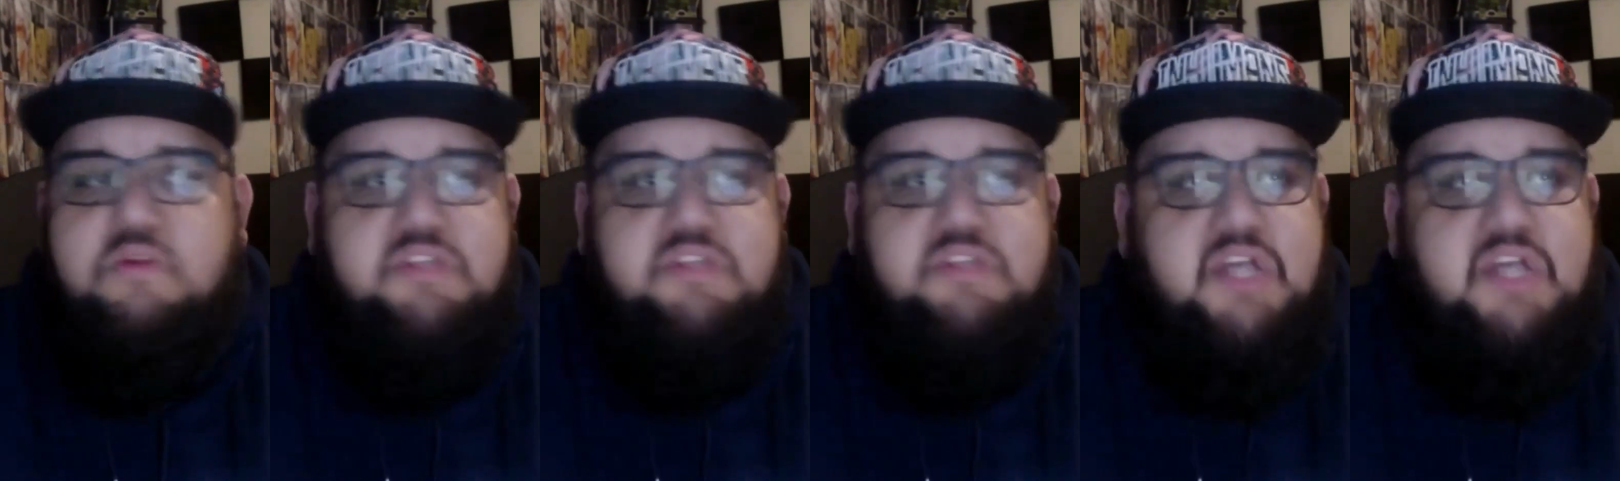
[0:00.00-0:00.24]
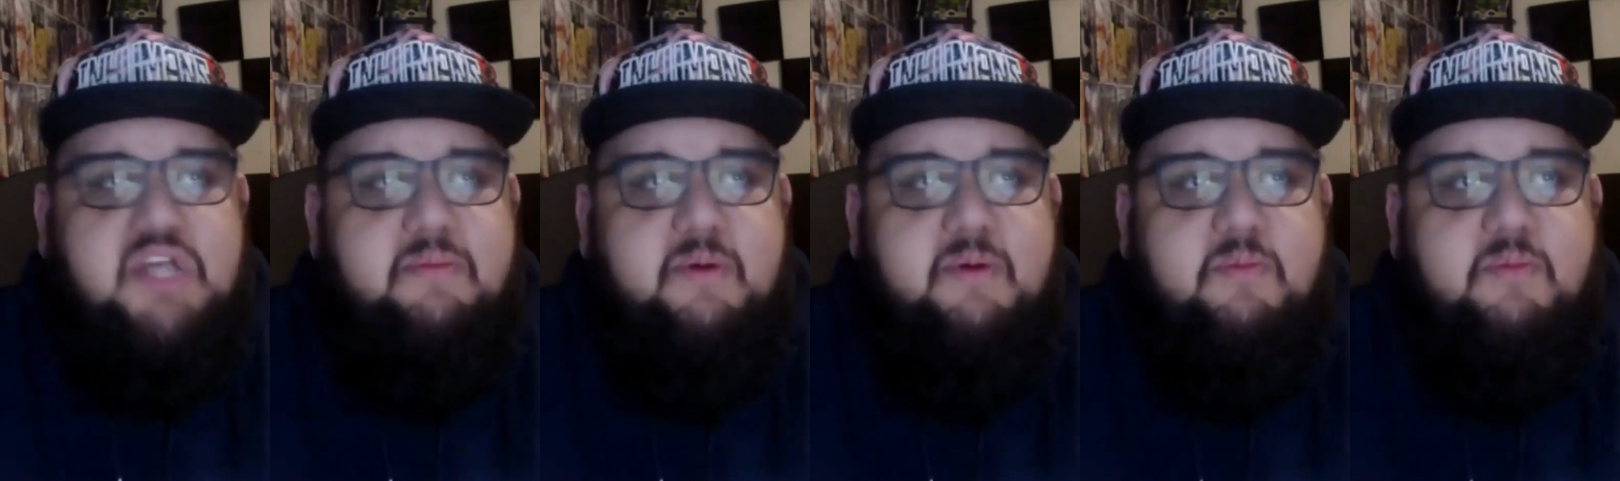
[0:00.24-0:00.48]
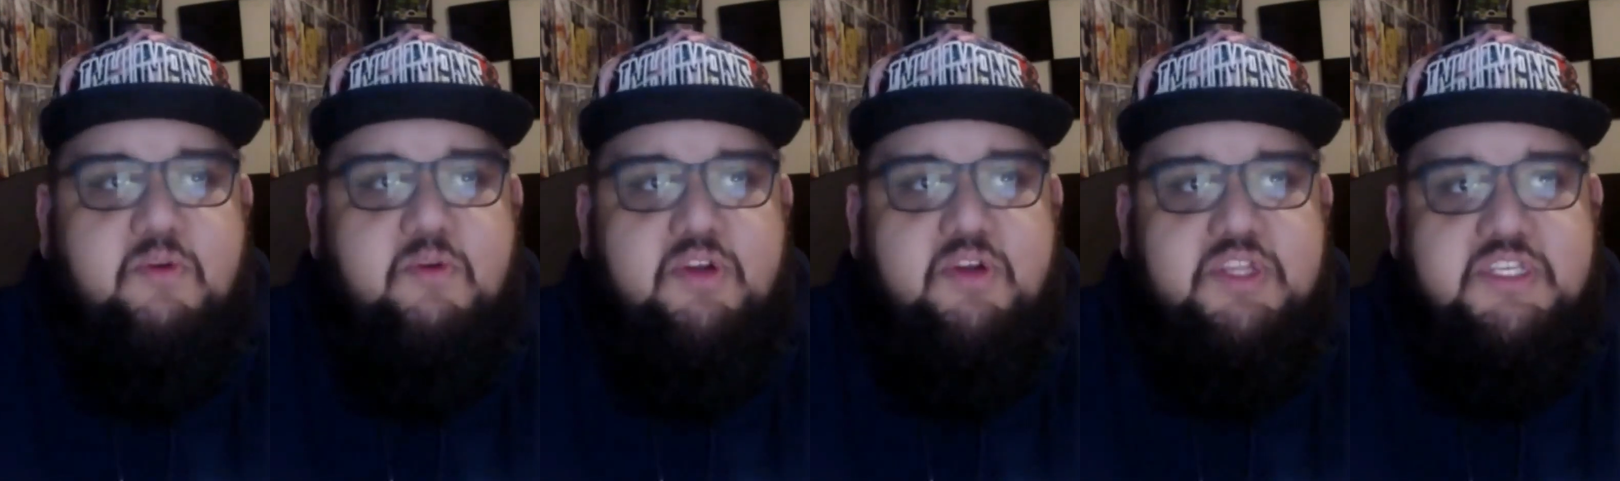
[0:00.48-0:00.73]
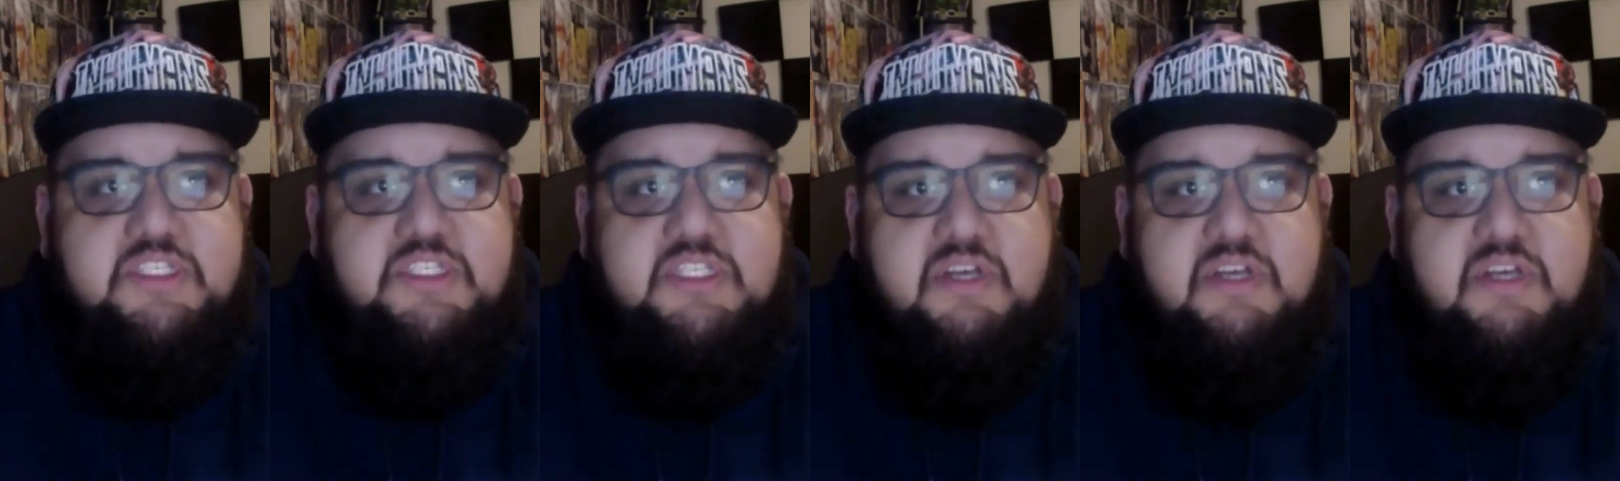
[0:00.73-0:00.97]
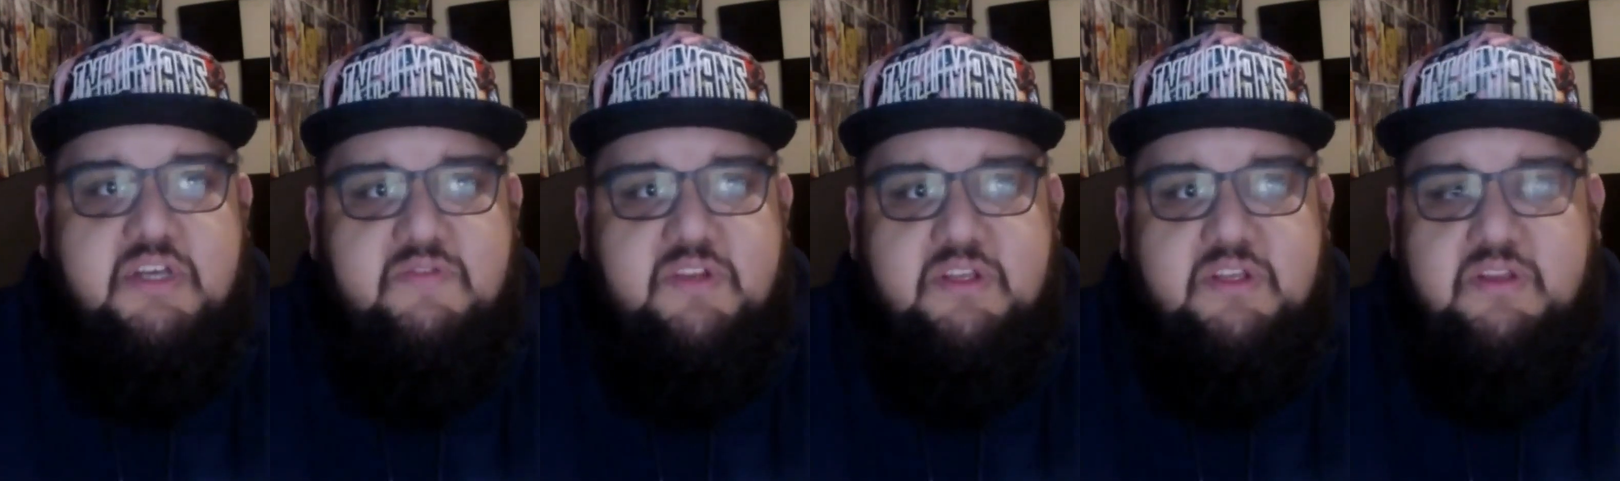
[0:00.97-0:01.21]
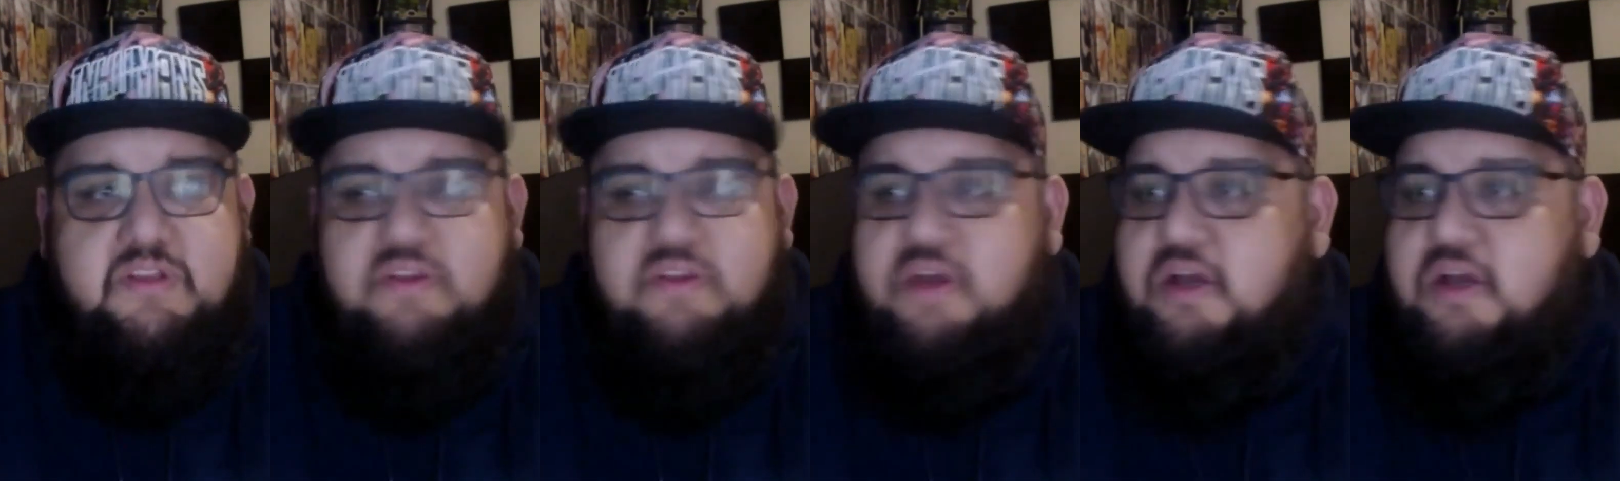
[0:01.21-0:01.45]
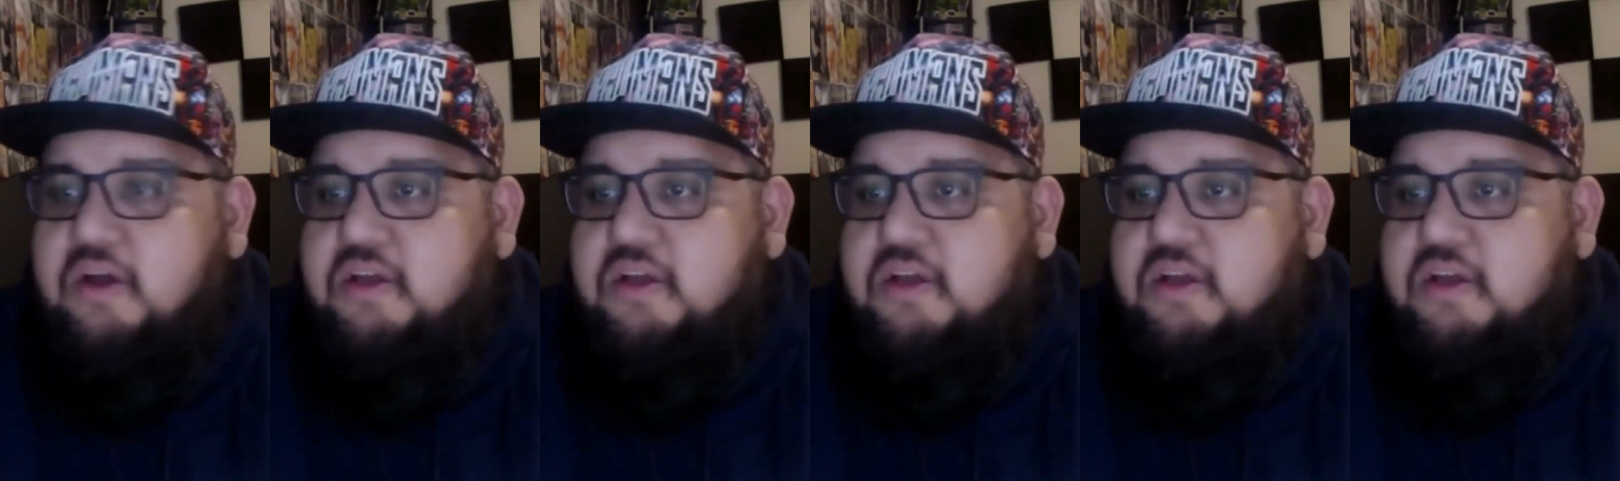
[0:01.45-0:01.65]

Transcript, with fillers: talk about more of this stuff in uh,